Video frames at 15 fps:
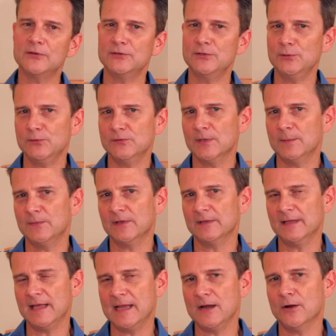to do
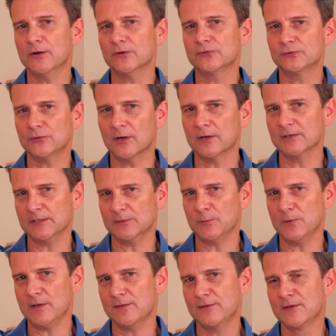something they are struggling
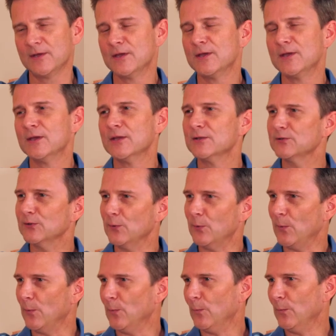with. So
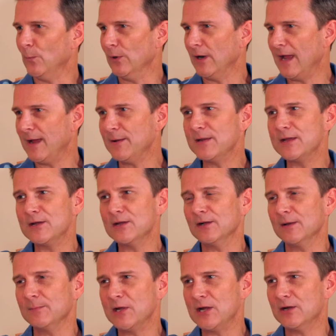what I here
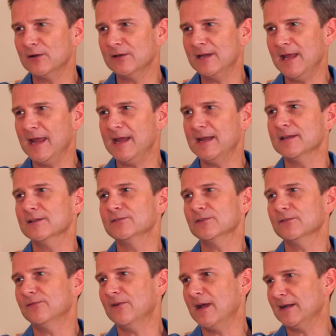am here today is
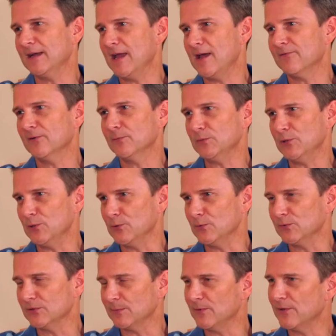to find out from
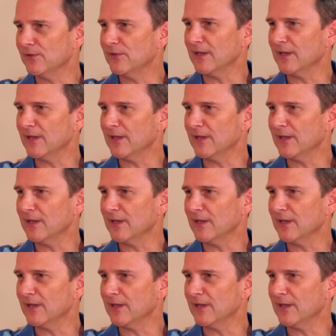you some of the